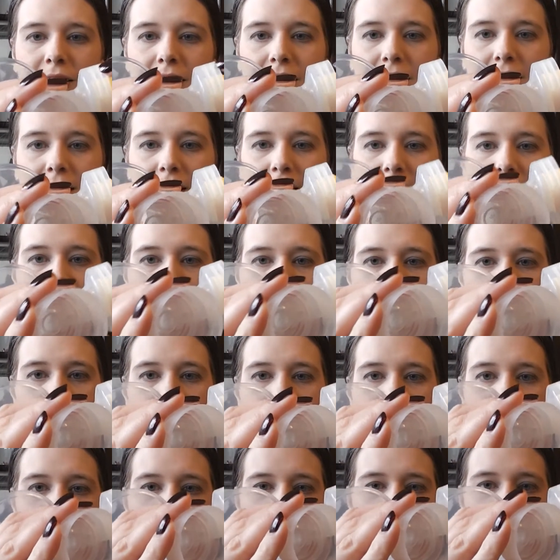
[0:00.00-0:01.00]
these things,
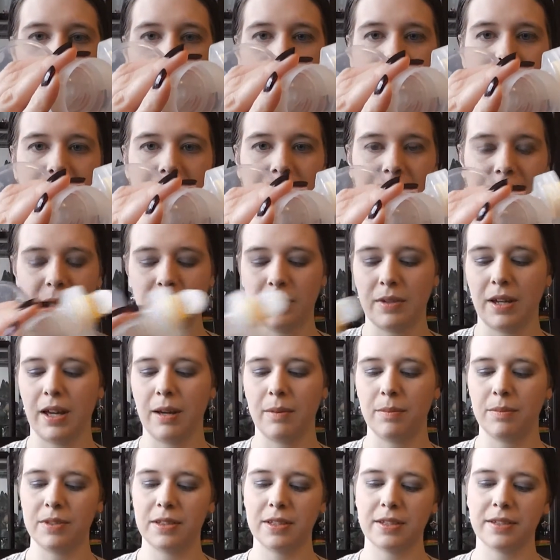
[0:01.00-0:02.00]
because they can
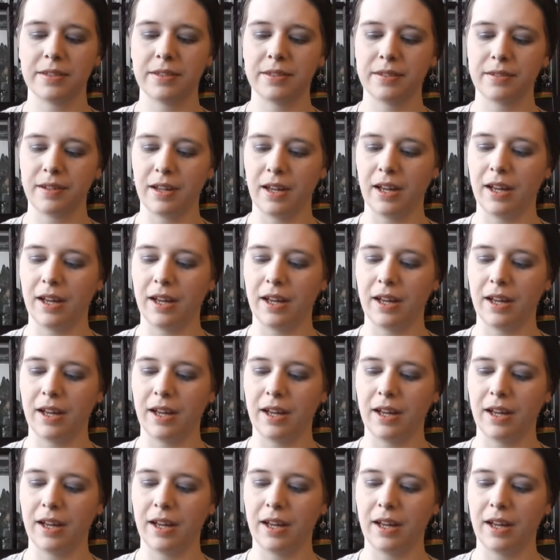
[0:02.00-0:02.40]
sometimes